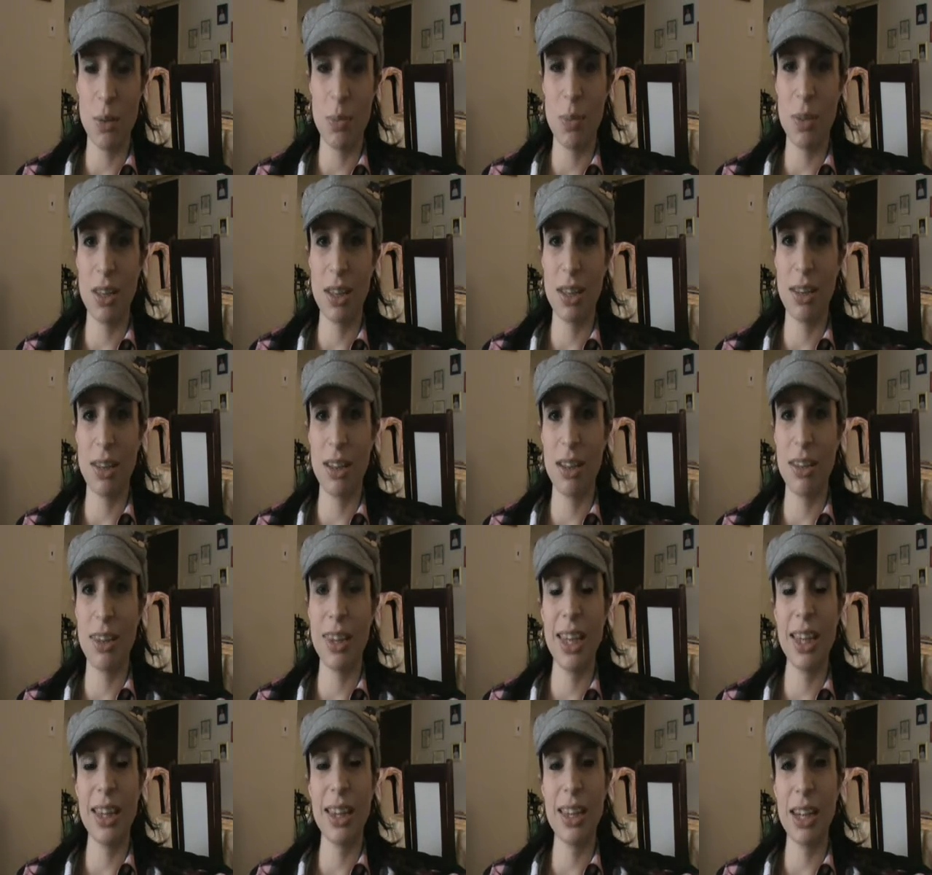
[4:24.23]
but then they'd
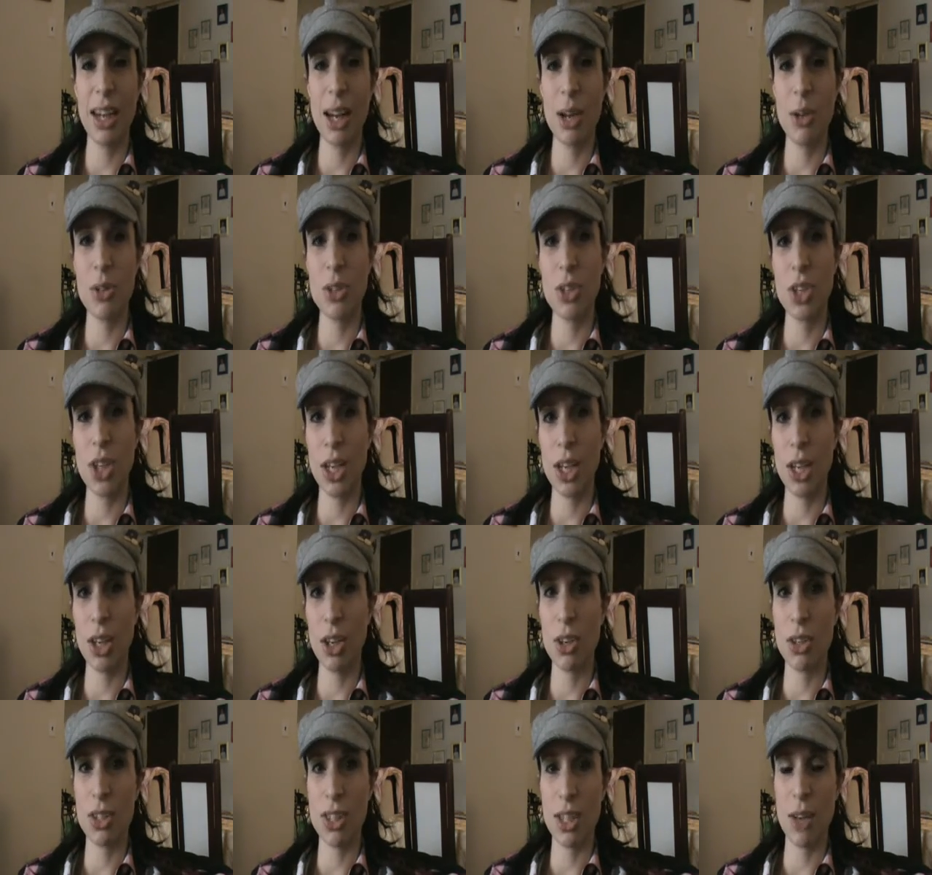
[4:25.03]
think that I was
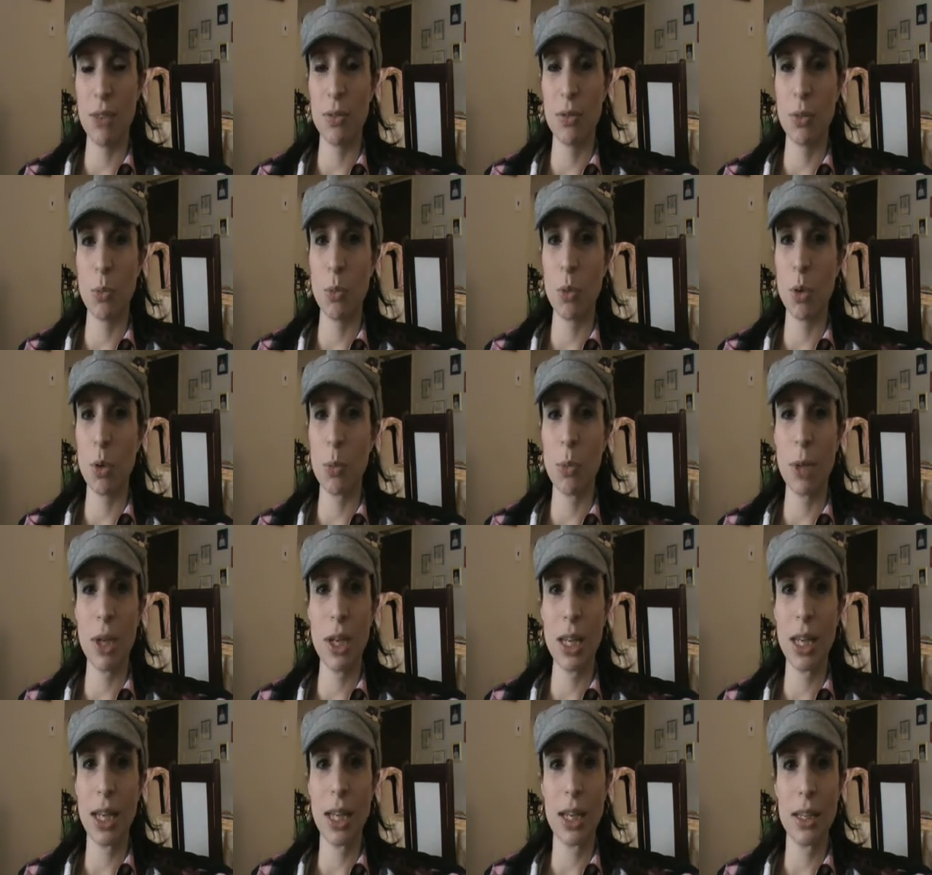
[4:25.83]
shaking her down for more
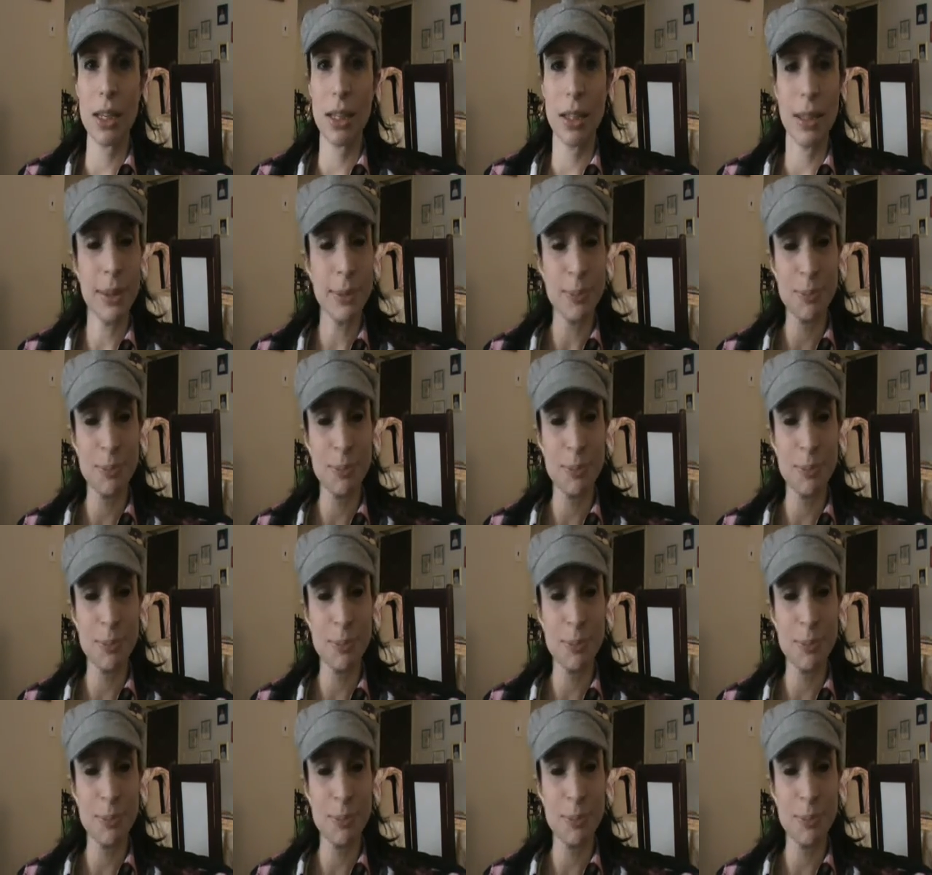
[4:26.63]
money, and